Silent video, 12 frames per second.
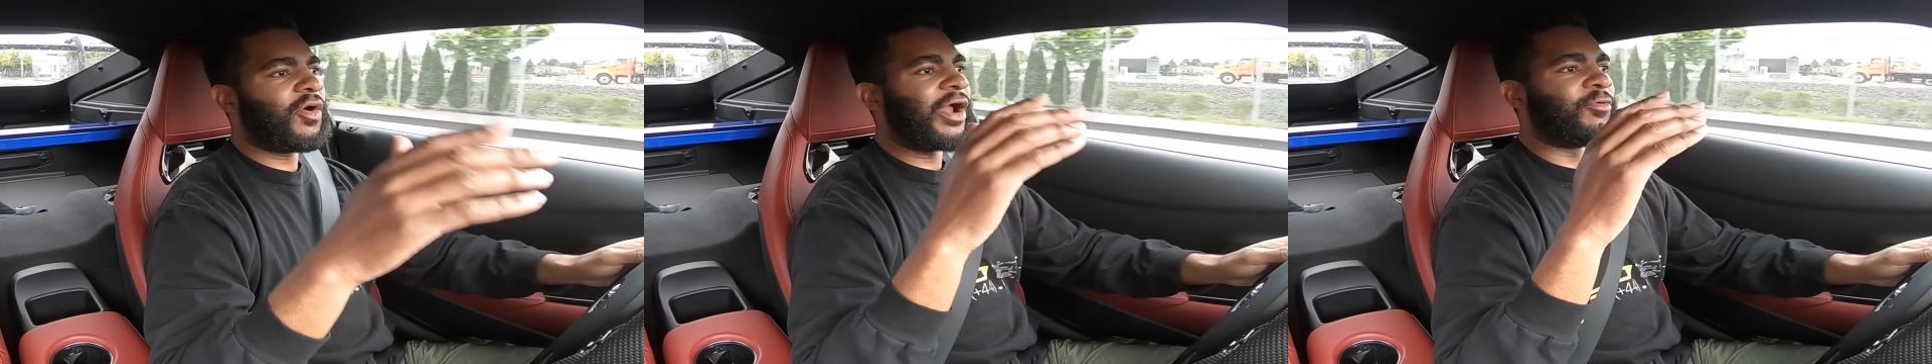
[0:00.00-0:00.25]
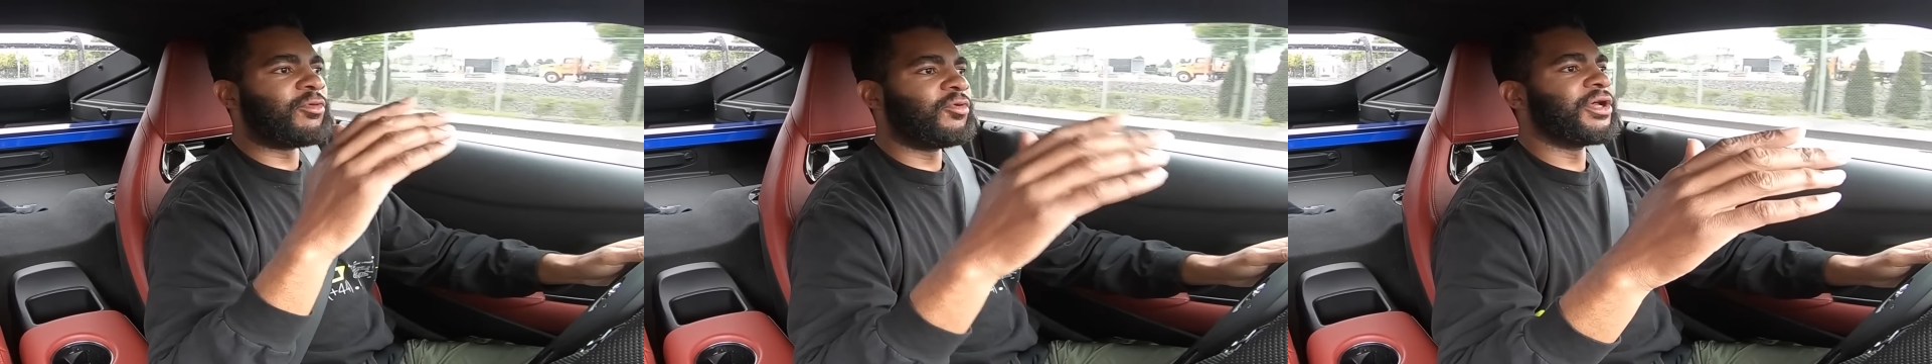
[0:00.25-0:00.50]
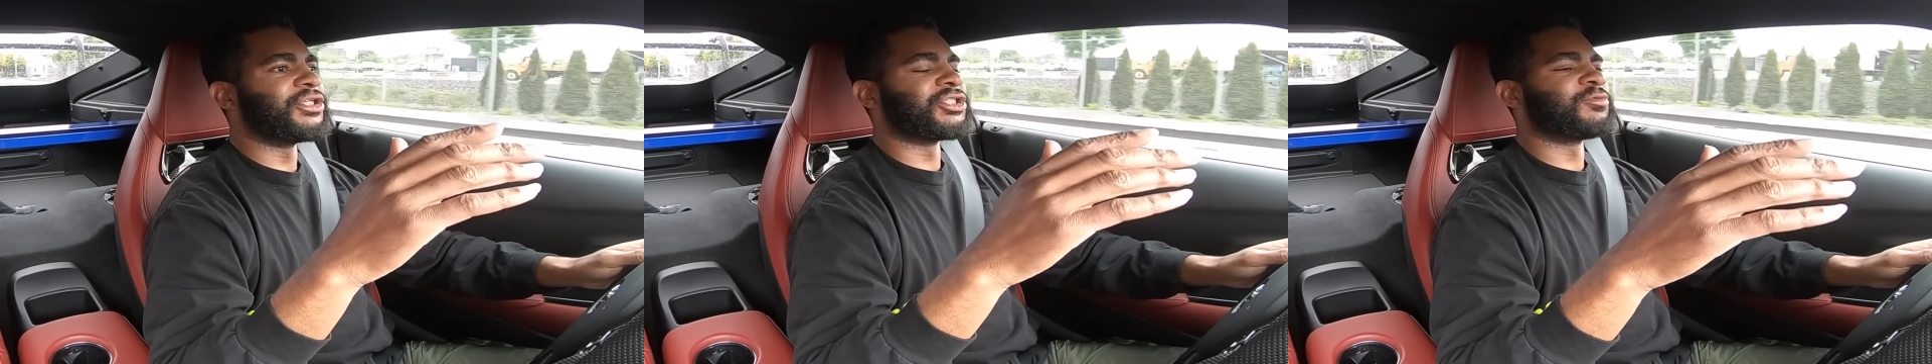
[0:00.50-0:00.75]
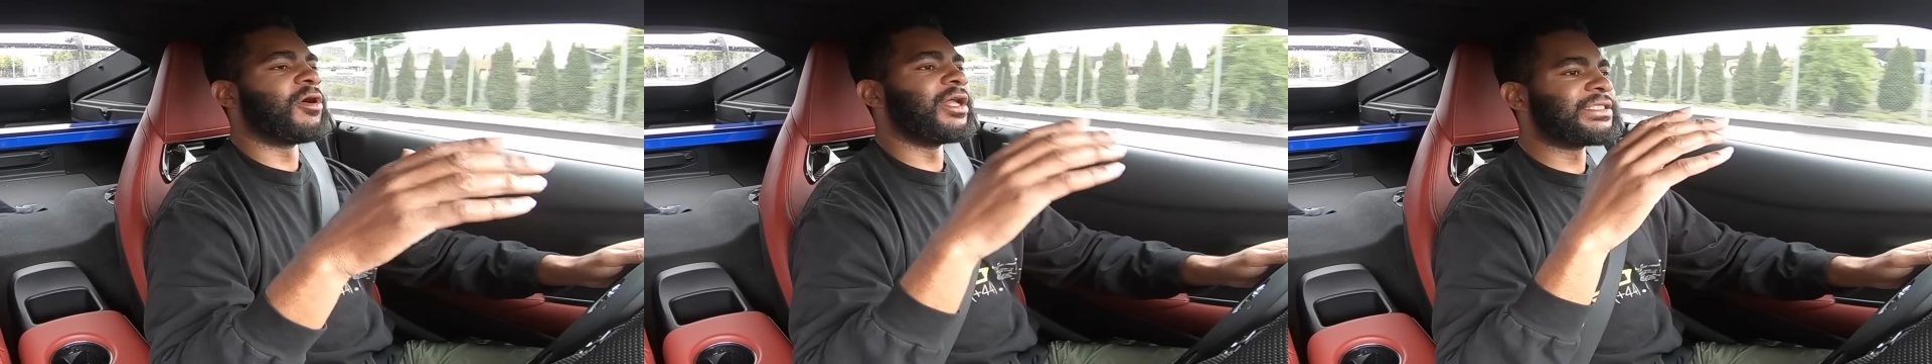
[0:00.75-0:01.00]
I really
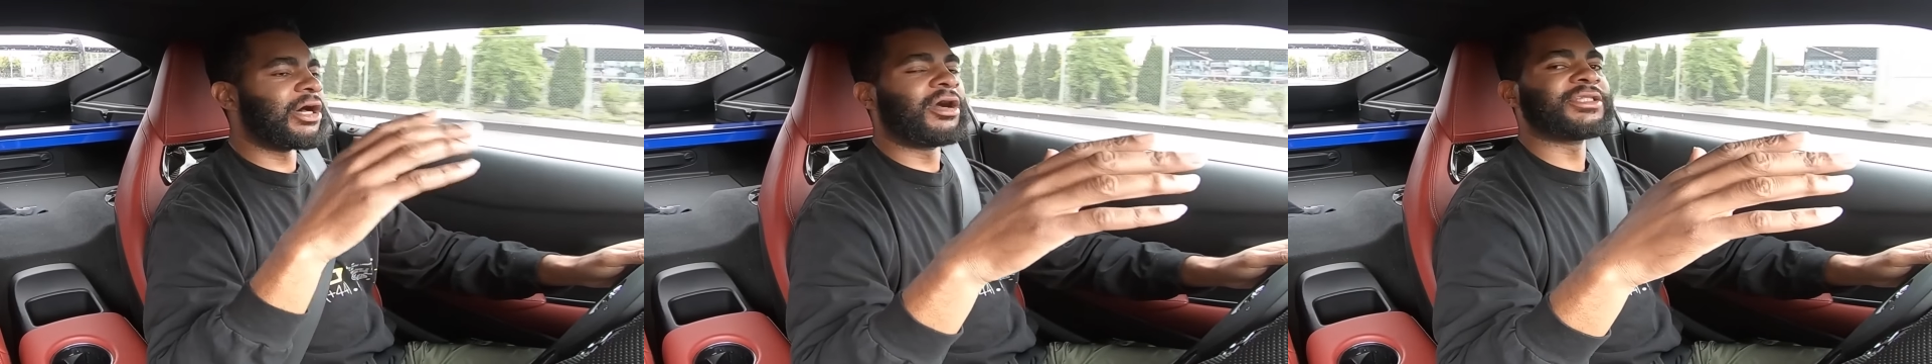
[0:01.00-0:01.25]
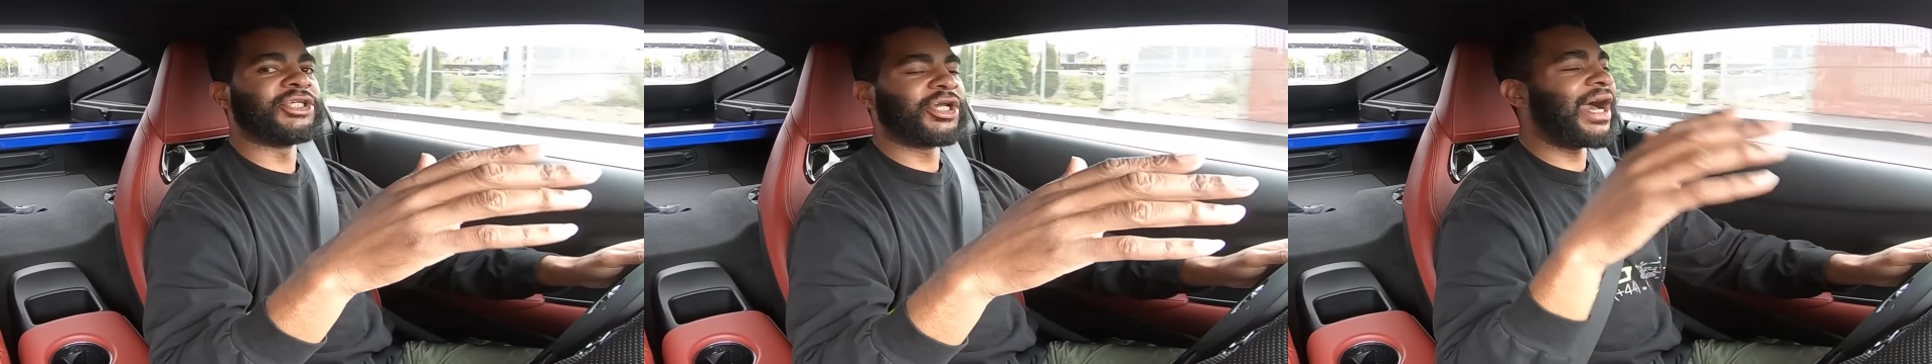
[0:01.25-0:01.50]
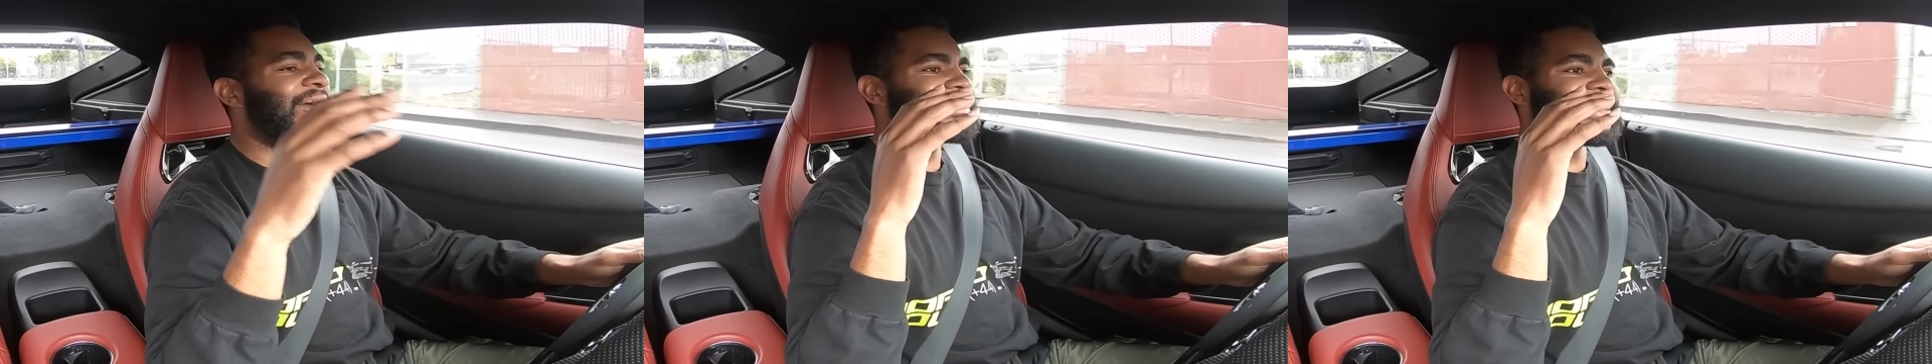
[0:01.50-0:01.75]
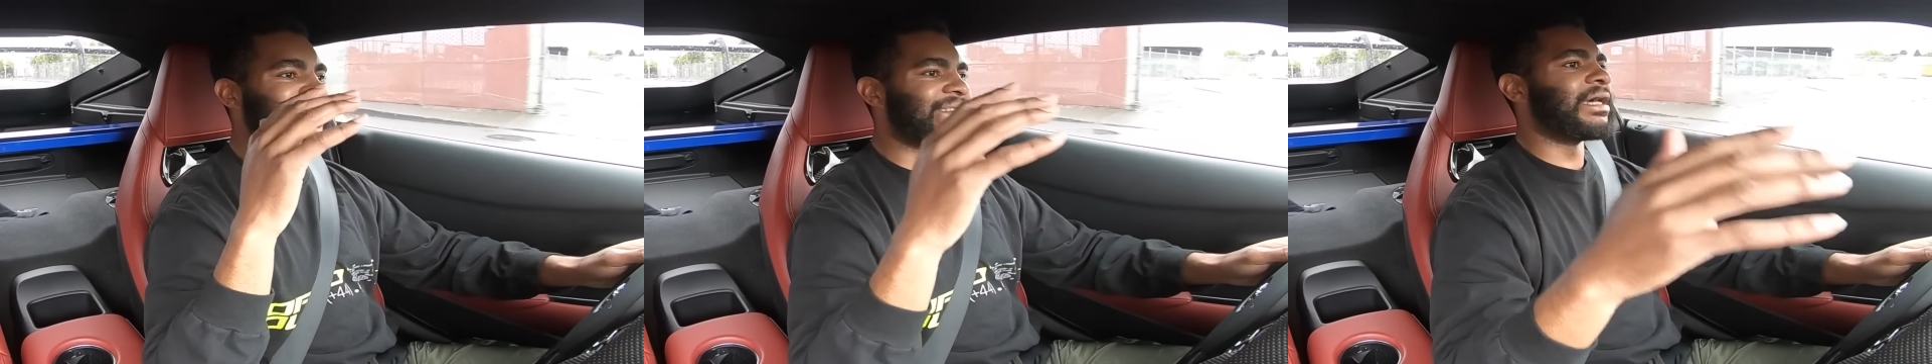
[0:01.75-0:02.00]
just want to talk to you guys
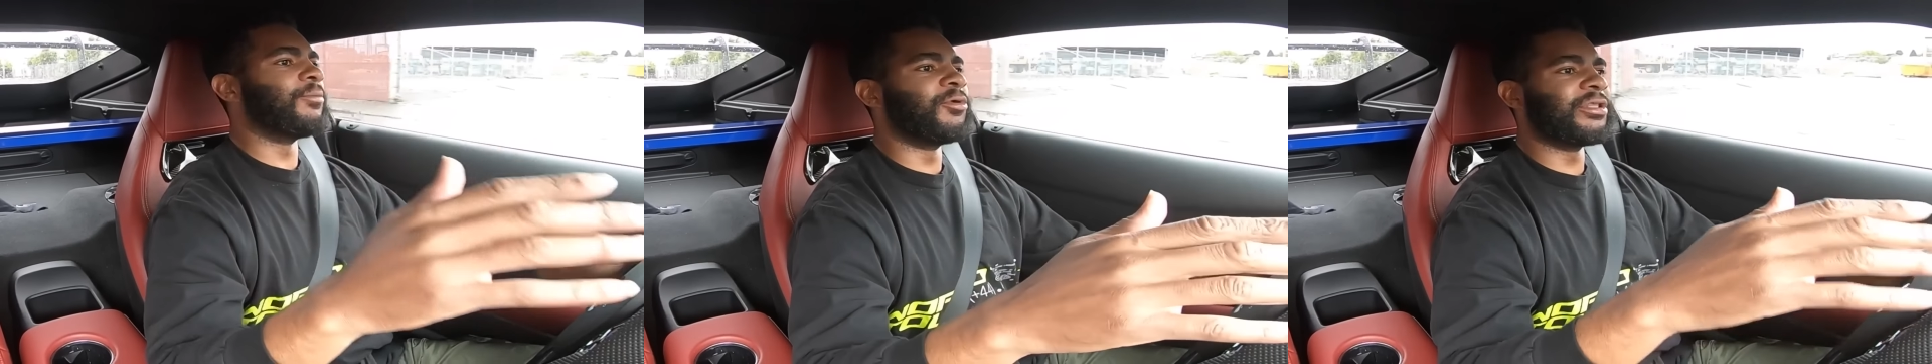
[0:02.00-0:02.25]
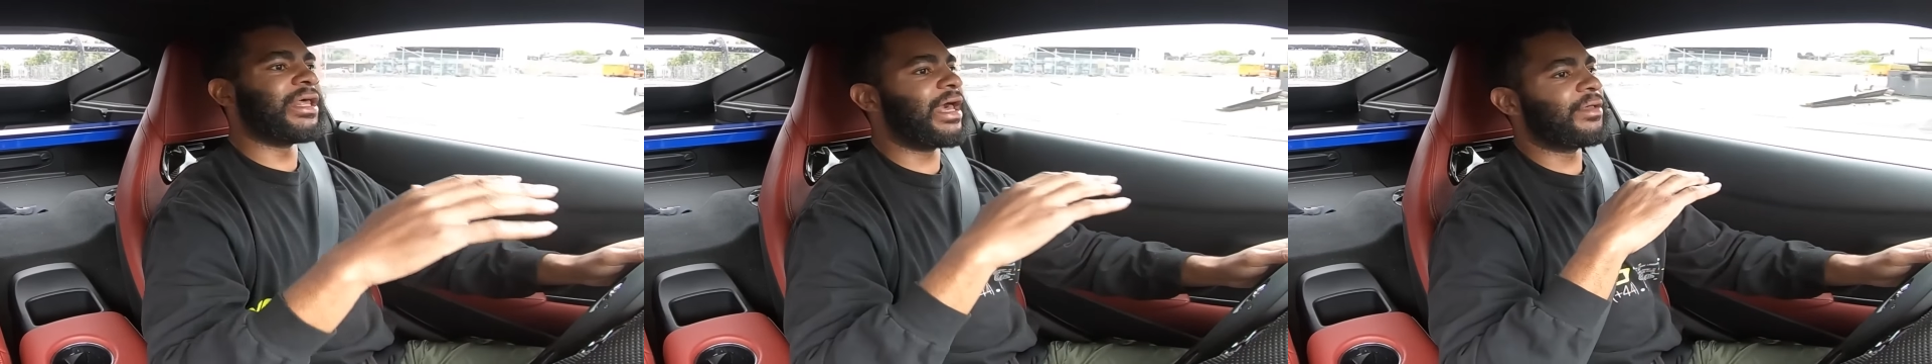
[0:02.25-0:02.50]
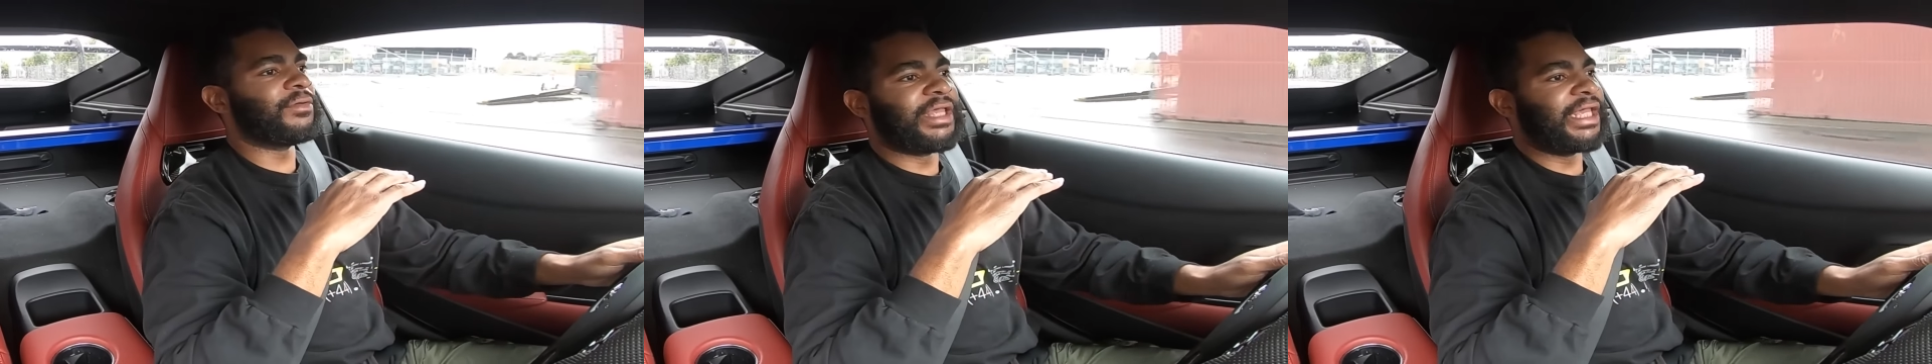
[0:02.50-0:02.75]
like someone that